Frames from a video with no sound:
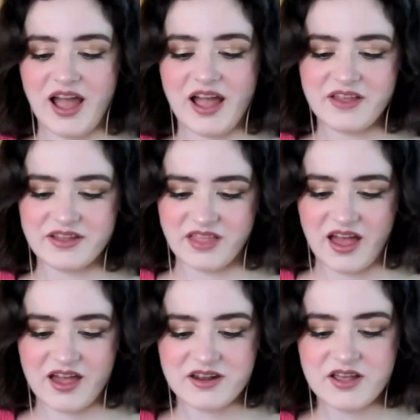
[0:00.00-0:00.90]
I like
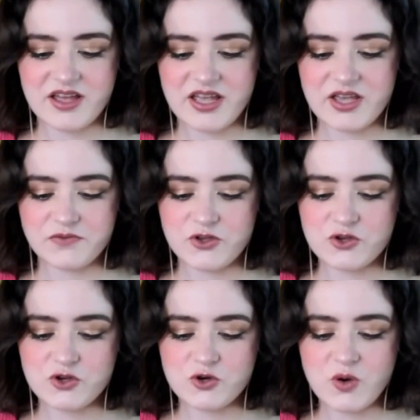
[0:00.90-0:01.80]
that. If
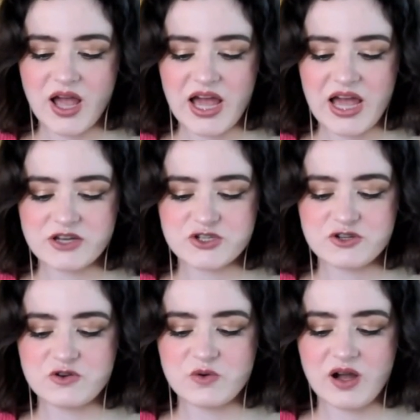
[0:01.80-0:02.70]
you had
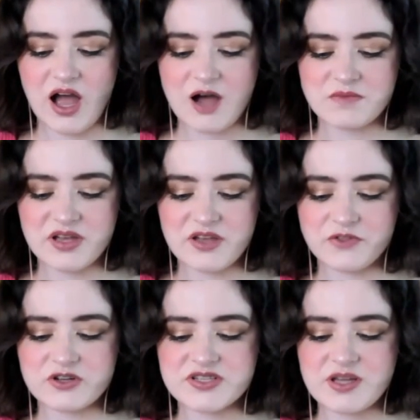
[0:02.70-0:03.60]
to, if
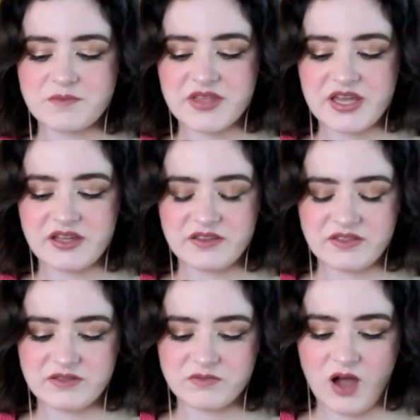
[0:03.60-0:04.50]
there's
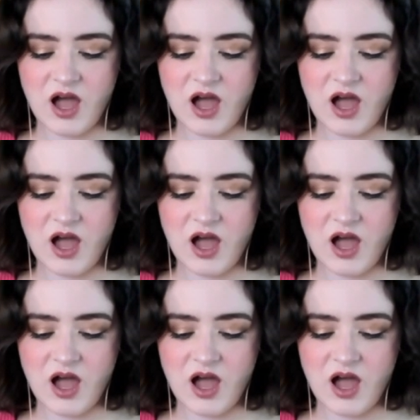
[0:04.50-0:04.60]
something,